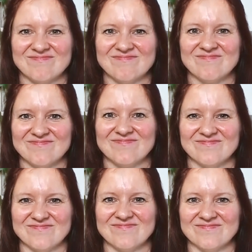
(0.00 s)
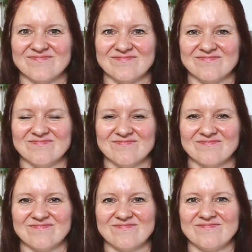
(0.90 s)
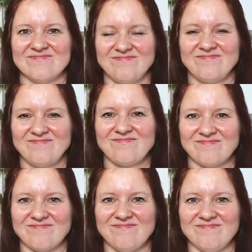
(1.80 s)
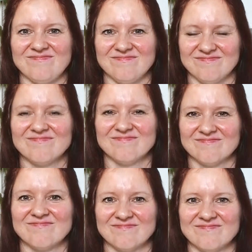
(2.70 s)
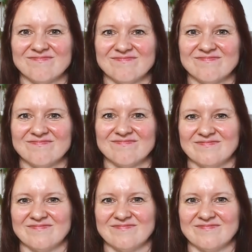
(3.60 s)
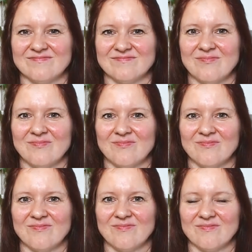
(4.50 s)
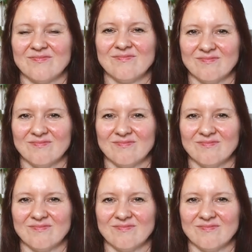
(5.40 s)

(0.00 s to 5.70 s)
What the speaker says: No words are spoken by the person on screen.